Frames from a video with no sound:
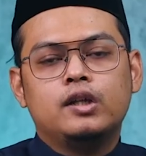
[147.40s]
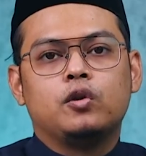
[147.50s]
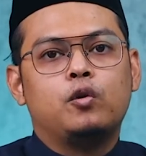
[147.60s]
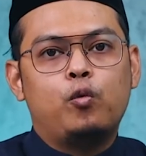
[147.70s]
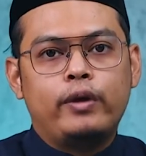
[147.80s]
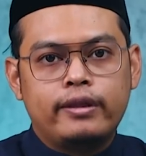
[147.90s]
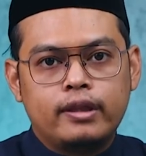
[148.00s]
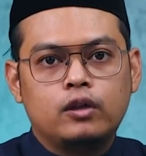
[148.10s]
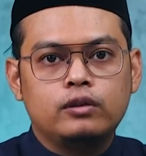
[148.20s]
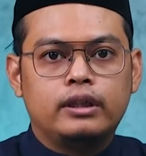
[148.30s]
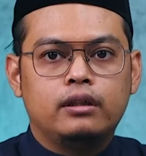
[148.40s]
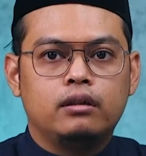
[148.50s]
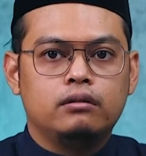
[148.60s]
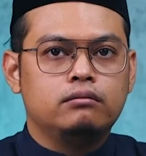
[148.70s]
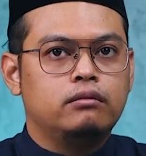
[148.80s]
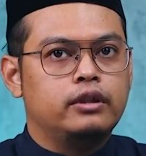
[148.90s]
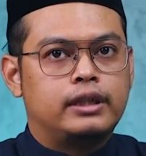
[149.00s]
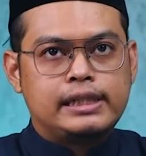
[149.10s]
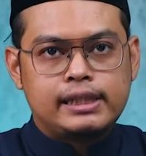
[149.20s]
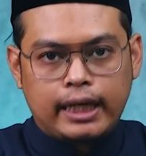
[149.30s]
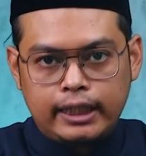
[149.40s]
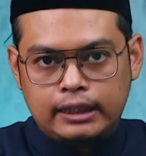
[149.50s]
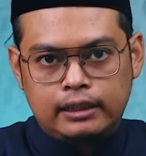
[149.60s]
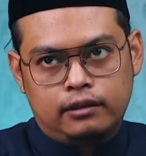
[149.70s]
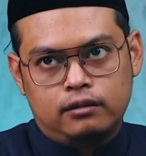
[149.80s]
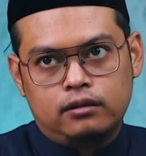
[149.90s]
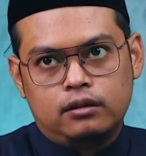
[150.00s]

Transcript: so without reciting